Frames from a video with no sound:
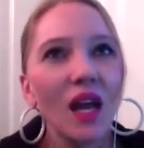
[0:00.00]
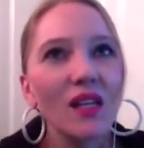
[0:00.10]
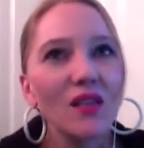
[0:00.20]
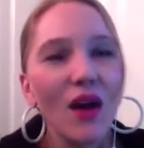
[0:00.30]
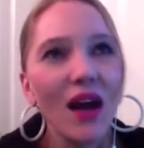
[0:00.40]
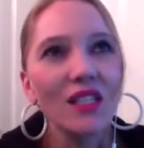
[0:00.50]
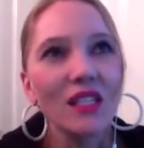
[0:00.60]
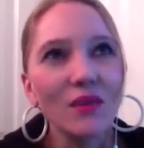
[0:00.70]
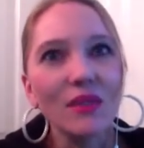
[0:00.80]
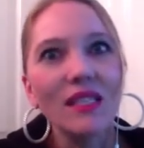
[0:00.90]
So I
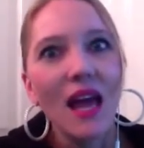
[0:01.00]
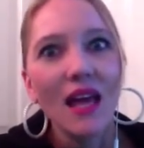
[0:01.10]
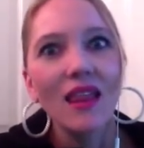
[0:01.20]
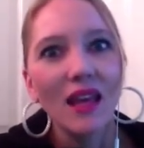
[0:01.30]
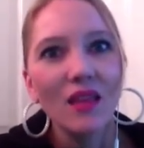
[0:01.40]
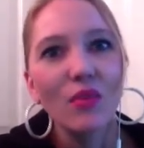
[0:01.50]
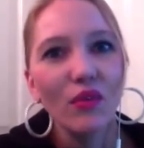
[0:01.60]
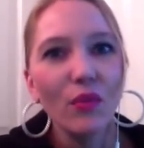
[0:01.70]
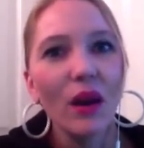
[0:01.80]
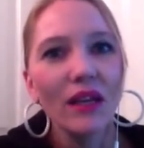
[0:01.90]
actually would take like the proof
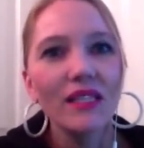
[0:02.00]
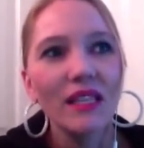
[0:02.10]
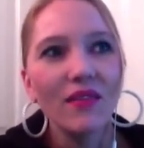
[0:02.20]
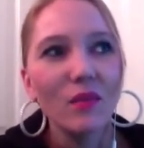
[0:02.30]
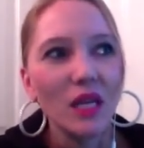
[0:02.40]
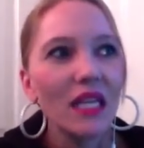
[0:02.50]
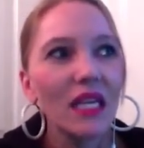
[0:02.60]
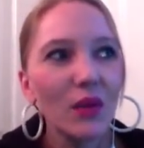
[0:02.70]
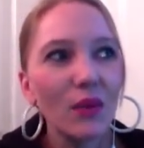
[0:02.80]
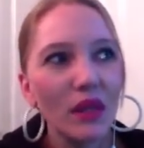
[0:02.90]
of pregnancy from the
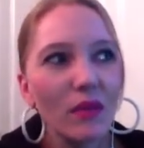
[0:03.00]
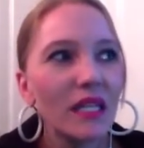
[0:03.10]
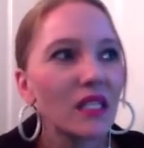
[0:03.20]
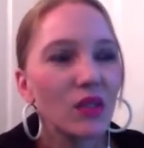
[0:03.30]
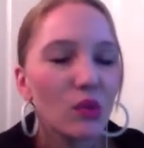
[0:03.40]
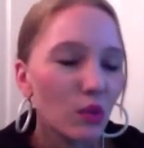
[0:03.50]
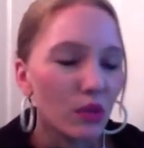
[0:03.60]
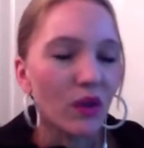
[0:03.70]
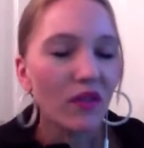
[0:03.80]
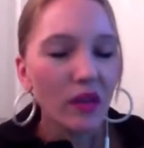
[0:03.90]
clinic with me to school.
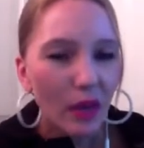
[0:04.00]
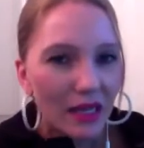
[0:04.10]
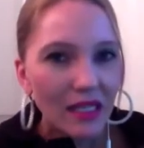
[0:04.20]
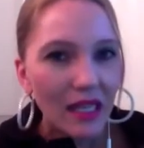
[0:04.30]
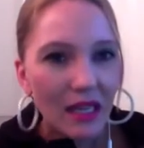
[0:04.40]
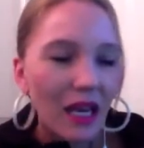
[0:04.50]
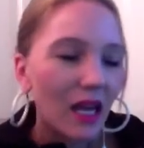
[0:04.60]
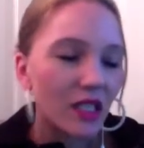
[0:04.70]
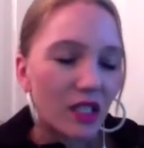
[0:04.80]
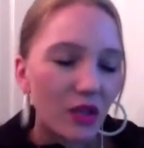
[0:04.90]
So if anybody said anything, I
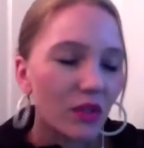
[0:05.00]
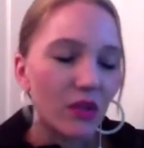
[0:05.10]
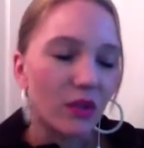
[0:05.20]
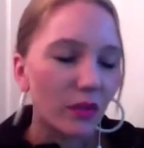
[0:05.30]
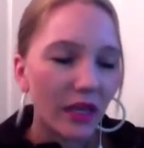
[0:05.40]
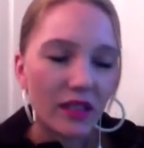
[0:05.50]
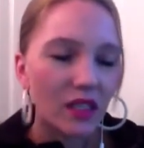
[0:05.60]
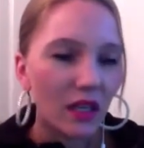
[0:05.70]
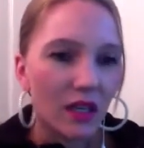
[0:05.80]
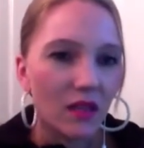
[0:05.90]
just show it to them. Like,
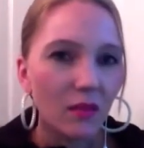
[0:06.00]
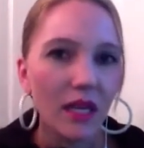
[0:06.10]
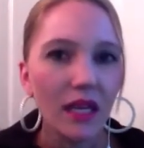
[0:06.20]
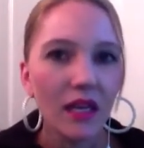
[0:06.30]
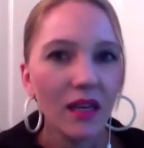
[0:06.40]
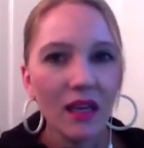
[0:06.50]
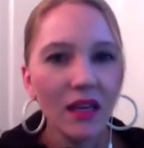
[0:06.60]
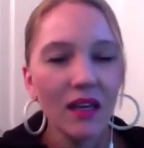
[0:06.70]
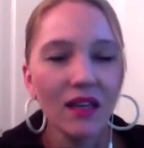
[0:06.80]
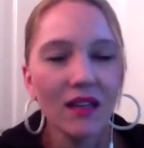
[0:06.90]
shut up. Like,
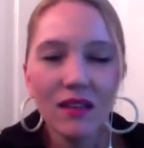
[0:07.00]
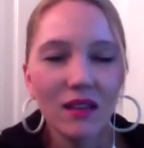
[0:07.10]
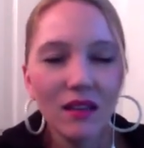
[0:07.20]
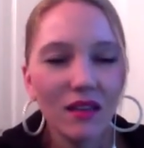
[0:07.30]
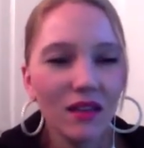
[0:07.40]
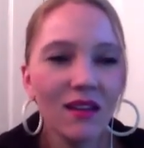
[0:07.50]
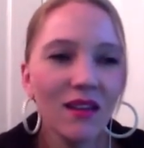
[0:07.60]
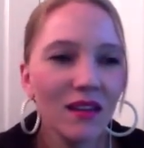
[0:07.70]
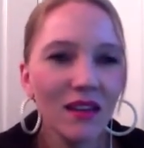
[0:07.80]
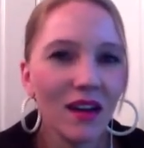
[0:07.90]
I
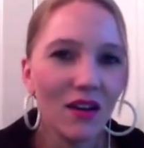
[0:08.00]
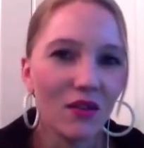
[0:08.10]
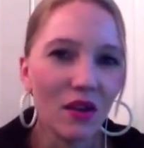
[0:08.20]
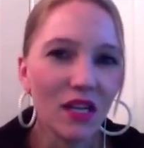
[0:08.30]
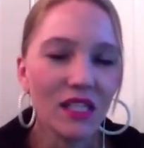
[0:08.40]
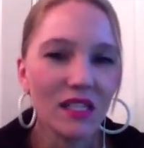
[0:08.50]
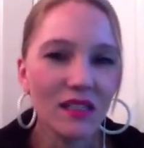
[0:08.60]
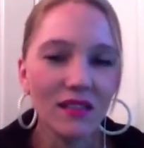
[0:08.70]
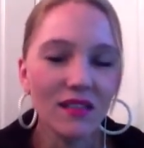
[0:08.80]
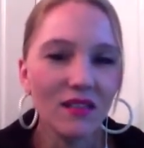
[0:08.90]
don't know. I just
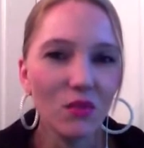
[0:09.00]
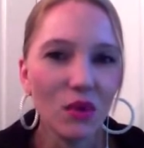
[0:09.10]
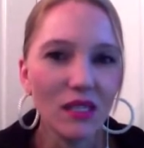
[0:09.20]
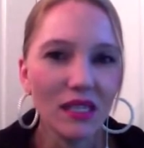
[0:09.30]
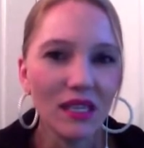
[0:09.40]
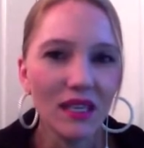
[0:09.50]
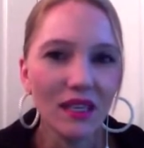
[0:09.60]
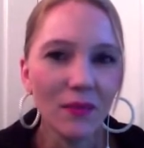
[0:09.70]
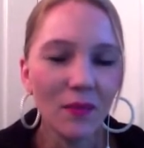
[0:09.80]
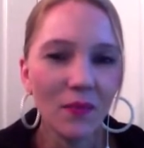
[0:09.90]

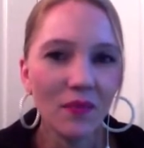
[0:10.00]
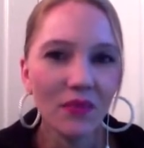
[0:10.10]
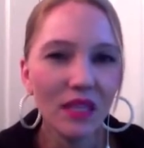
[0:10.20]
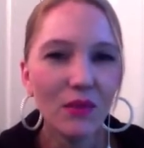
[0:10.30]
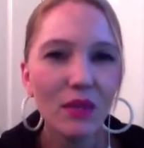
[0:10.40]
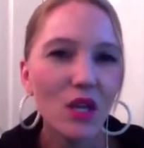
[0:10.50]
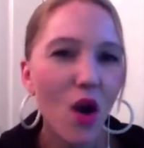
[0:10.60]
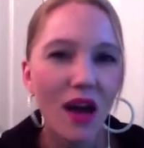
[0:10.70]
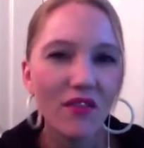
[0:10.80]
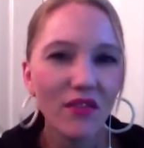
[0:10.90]
didn't really know
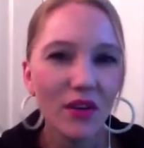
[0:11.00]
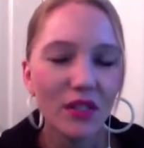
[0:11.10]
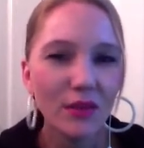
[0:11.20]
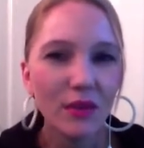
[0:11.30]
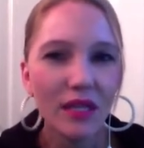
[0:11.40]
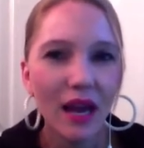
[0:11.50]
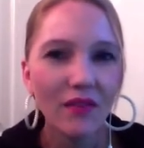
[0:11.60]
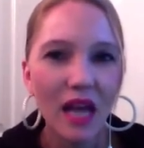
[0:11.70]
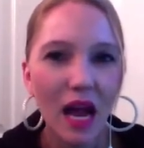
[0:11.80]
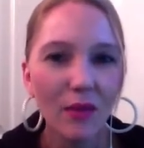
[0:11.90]
how to feel. Didn't really
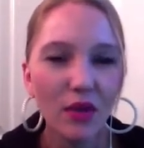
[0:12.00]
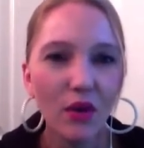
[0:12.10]
have time.